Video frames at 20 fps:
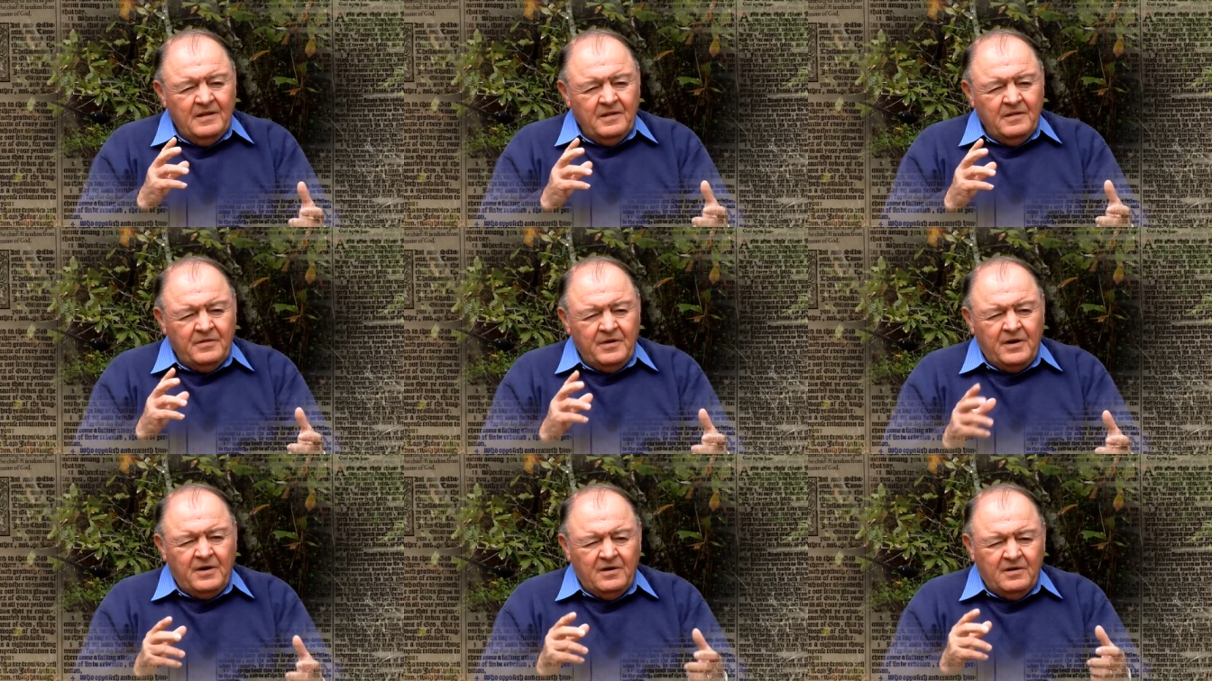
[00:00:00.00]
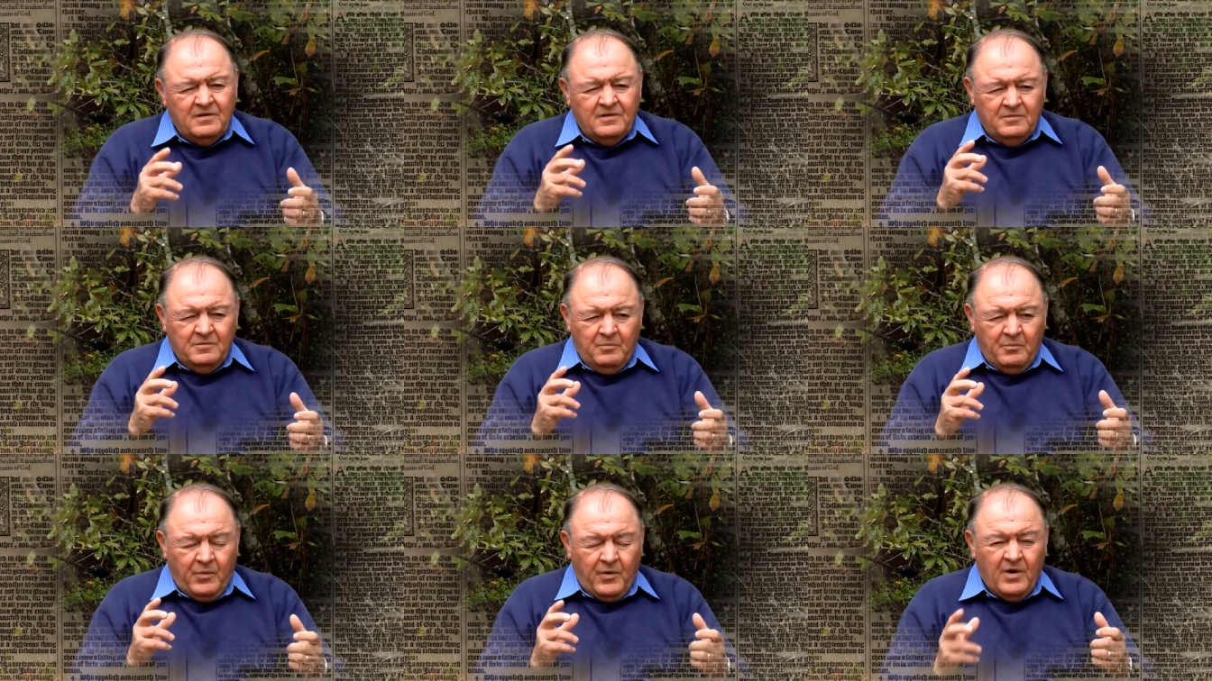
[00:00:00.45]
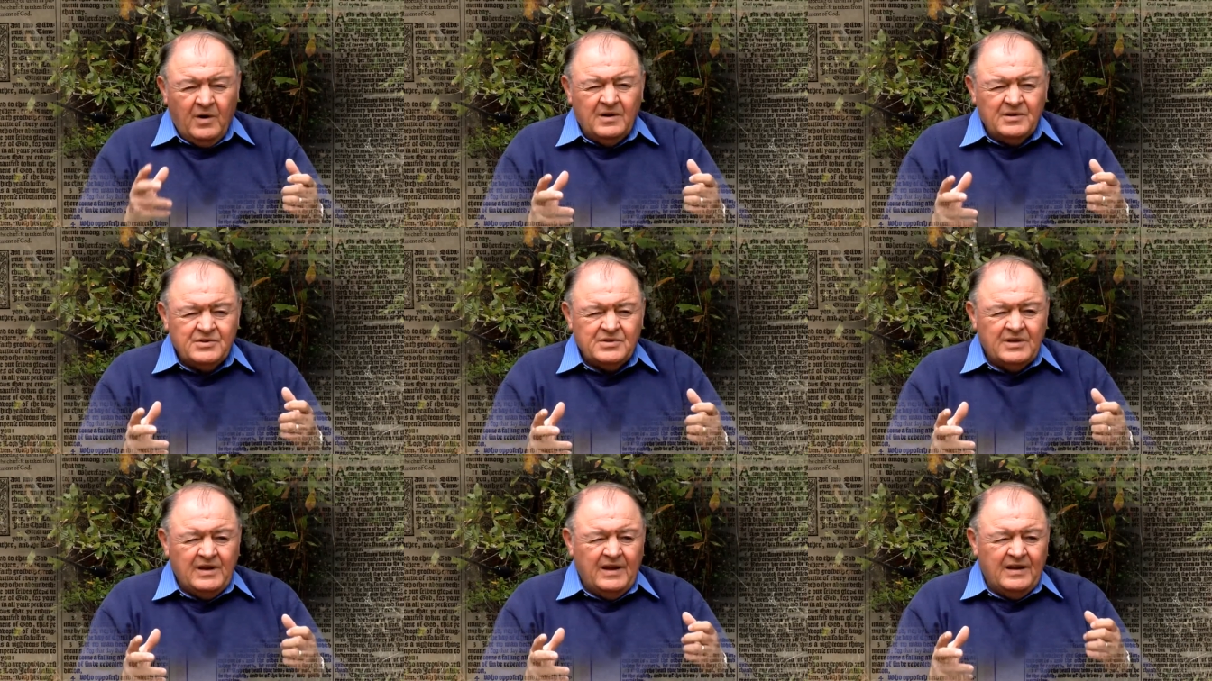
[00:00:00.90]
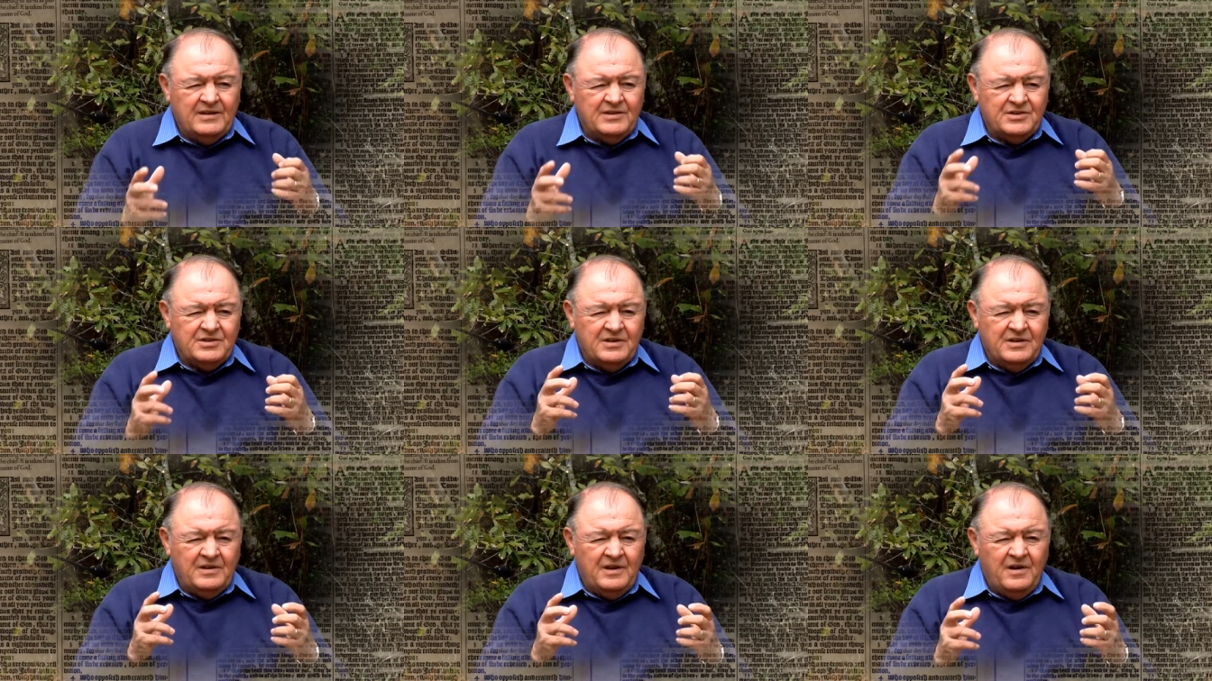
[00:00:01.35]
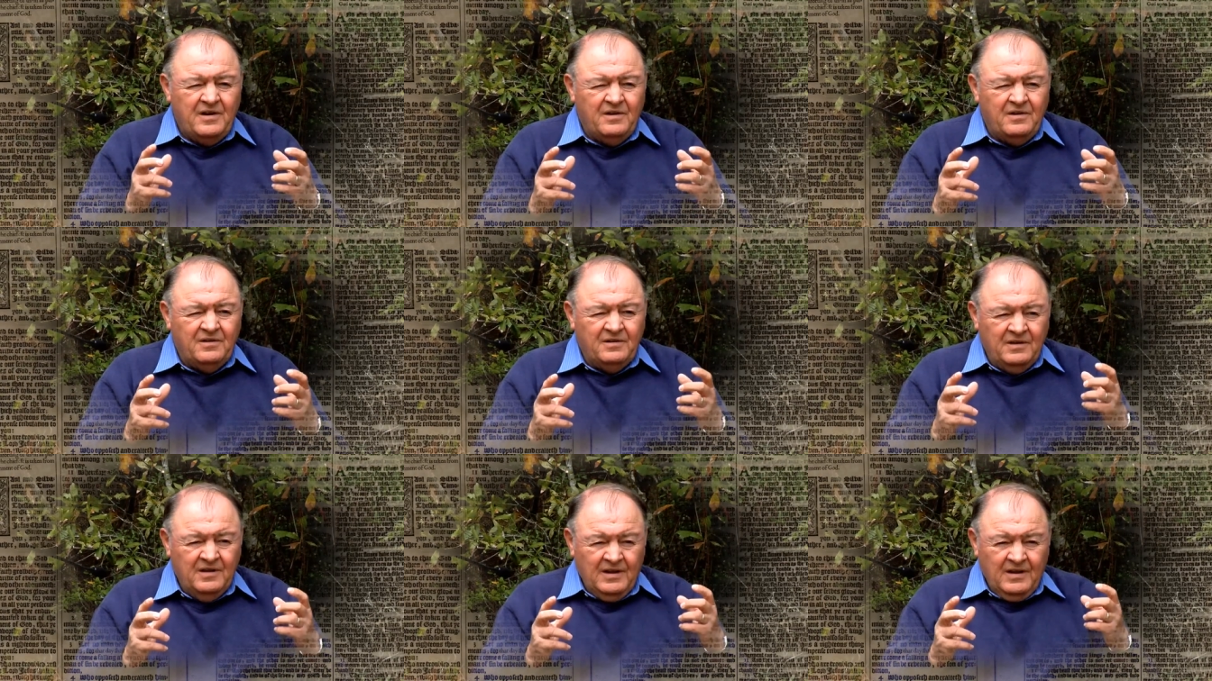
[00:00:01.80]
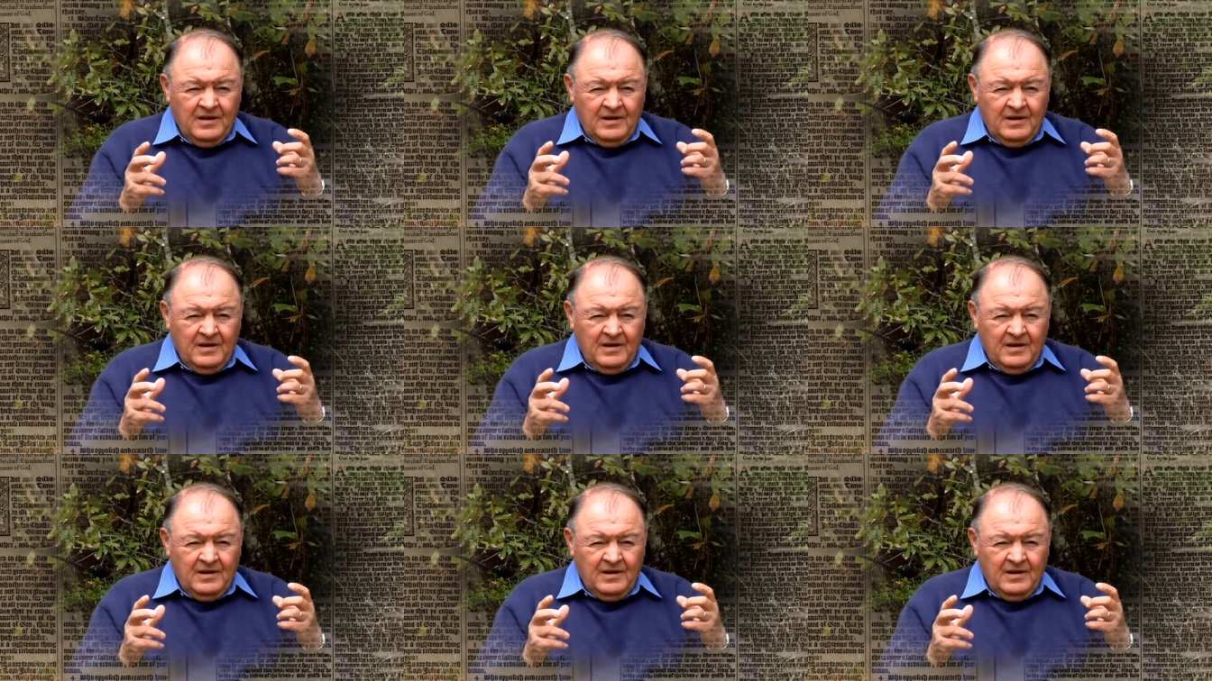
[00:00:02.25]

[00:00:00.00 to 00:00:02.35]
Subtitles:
their process and their